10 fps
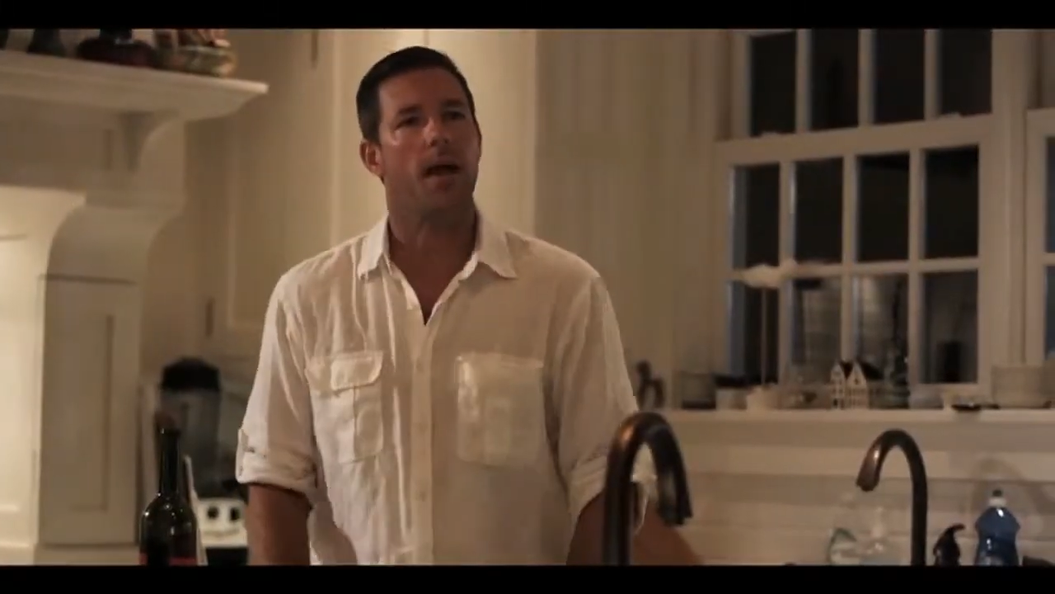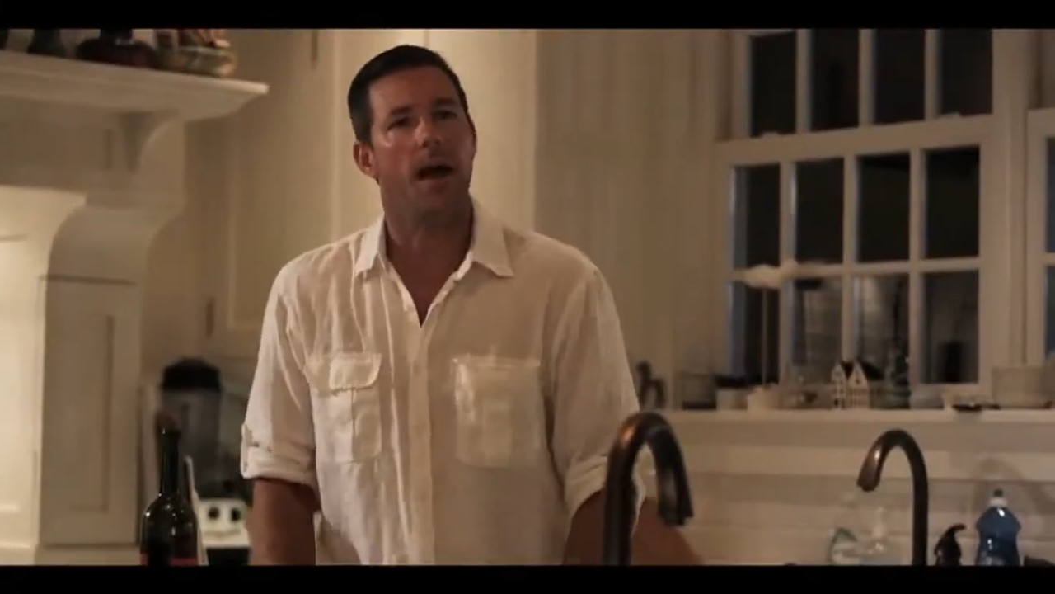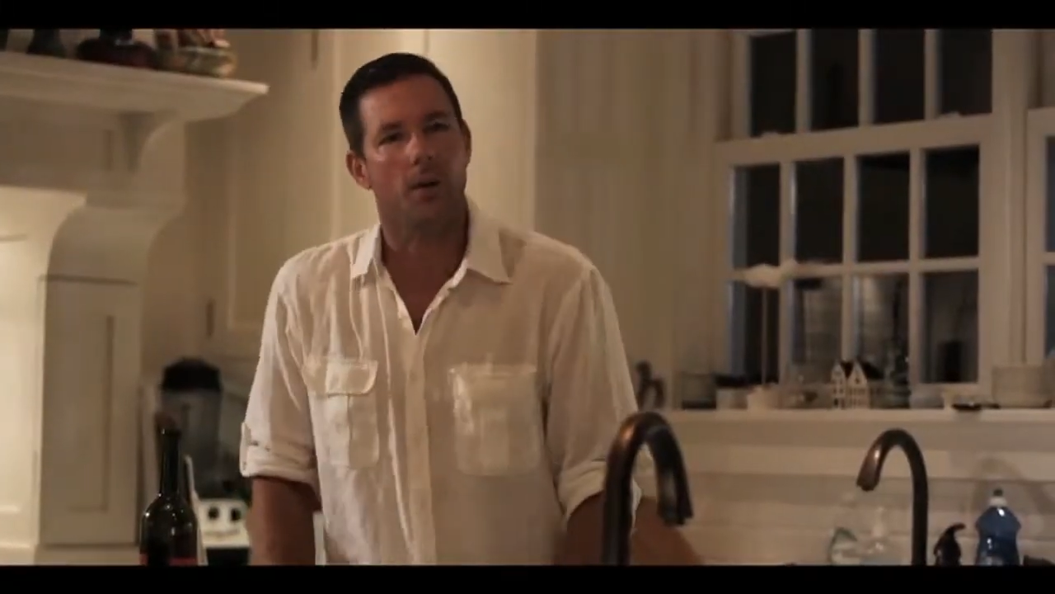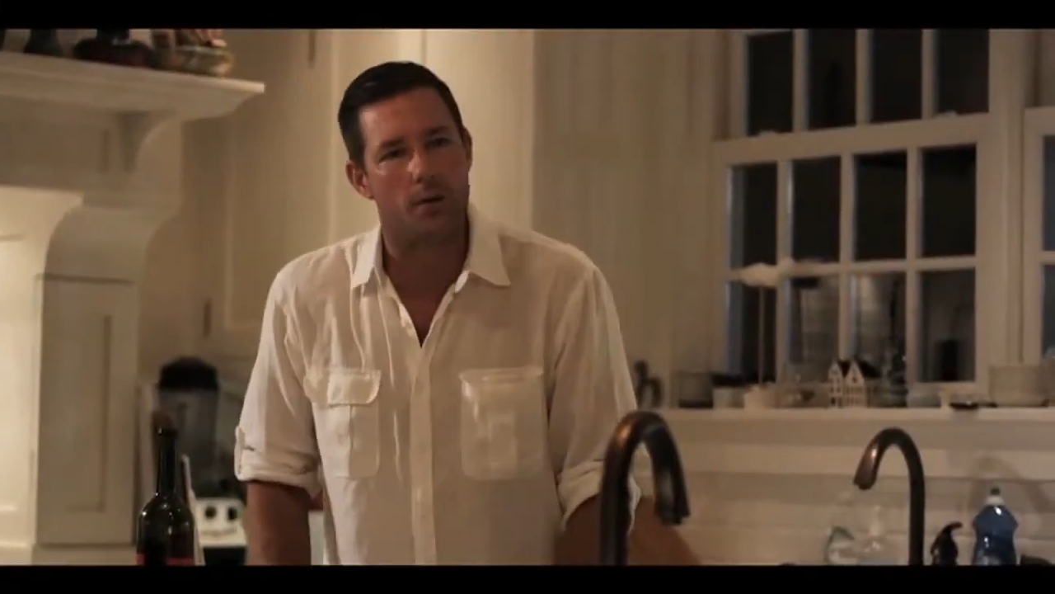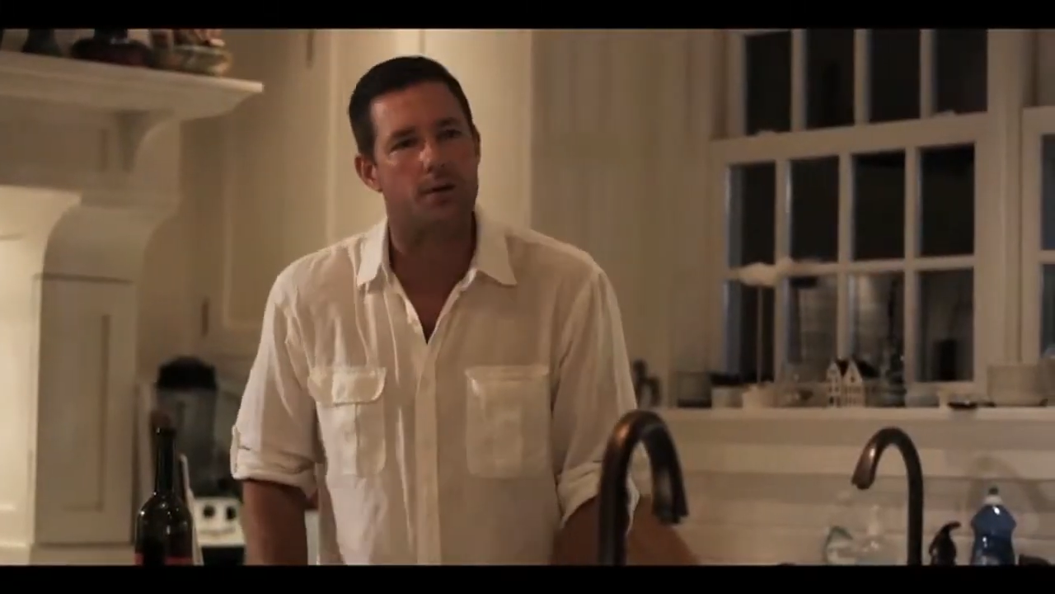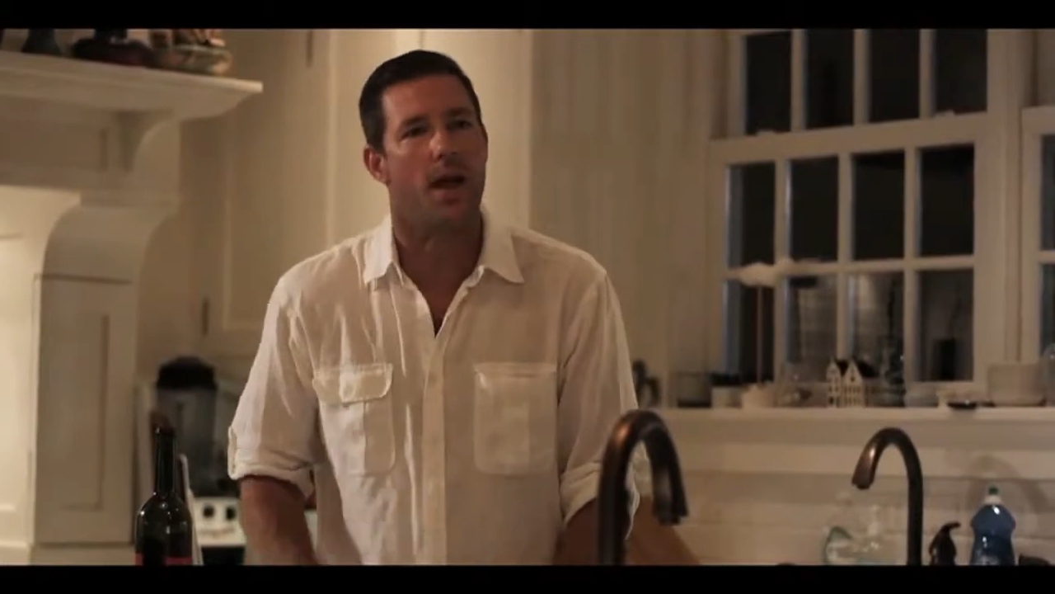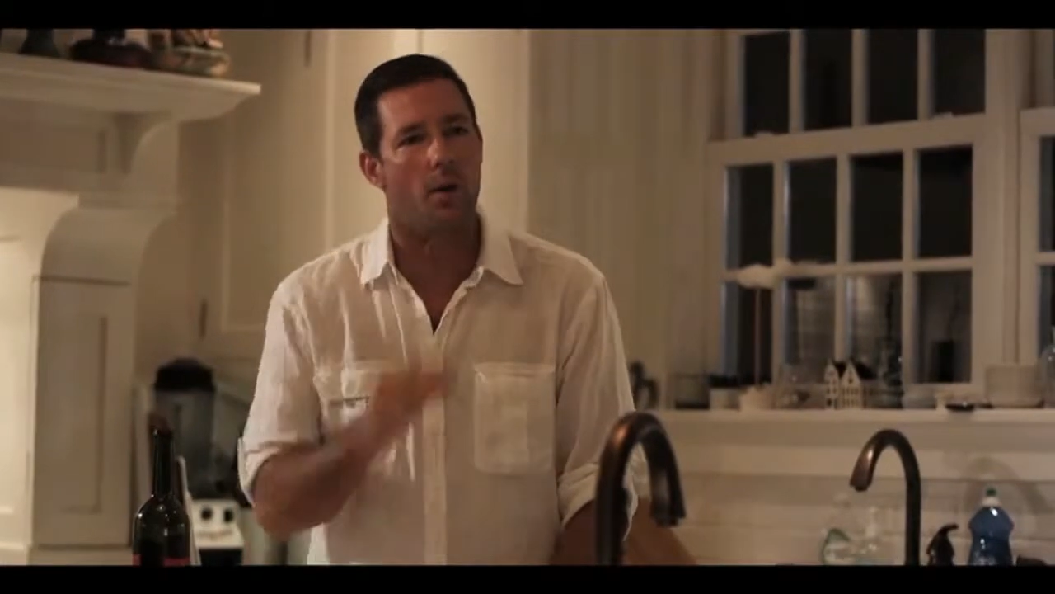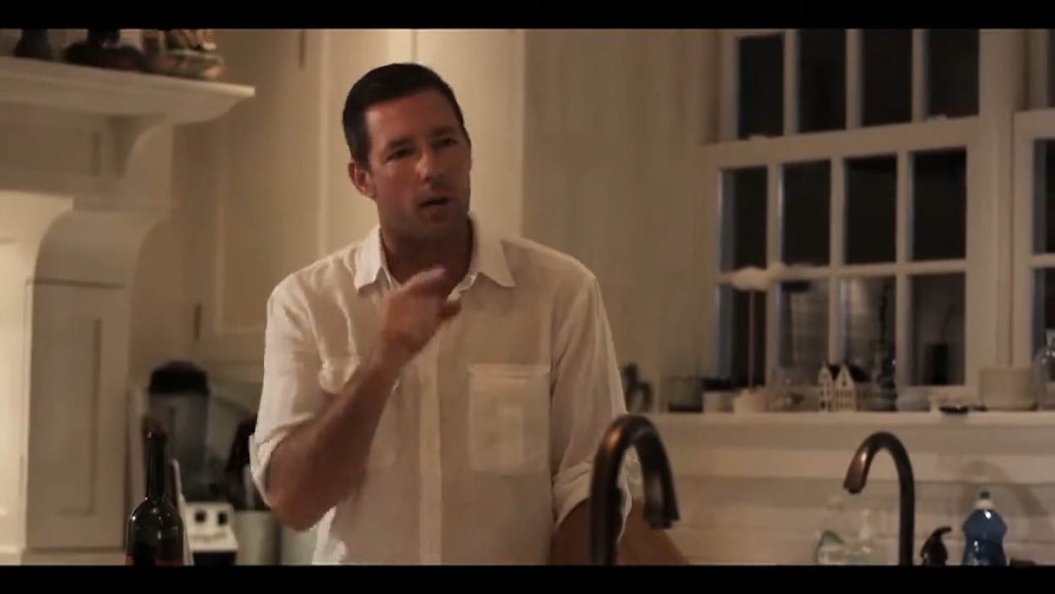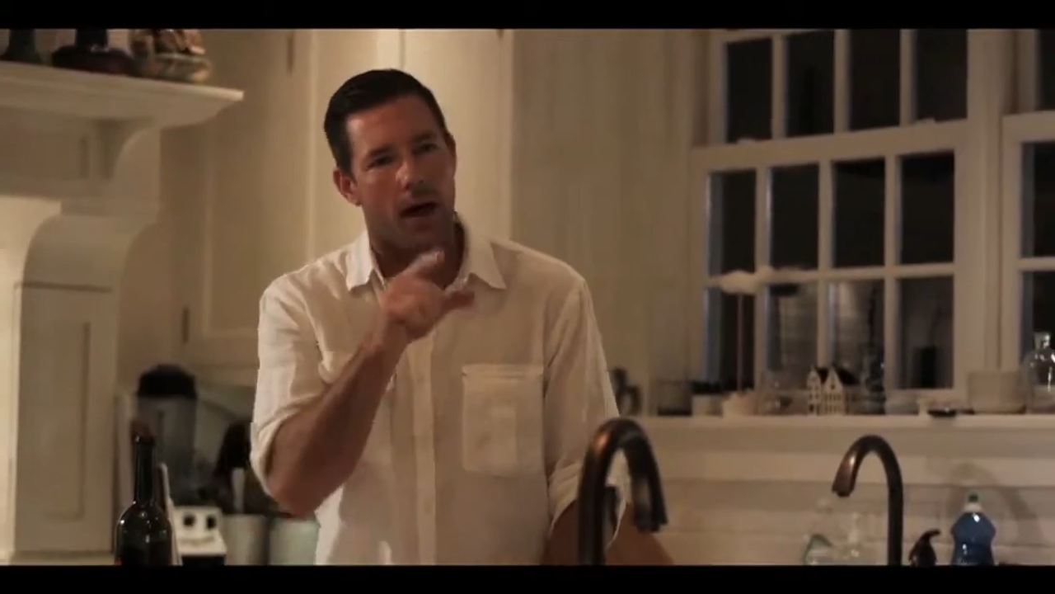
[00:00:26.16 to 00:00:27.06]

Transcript: my language. Now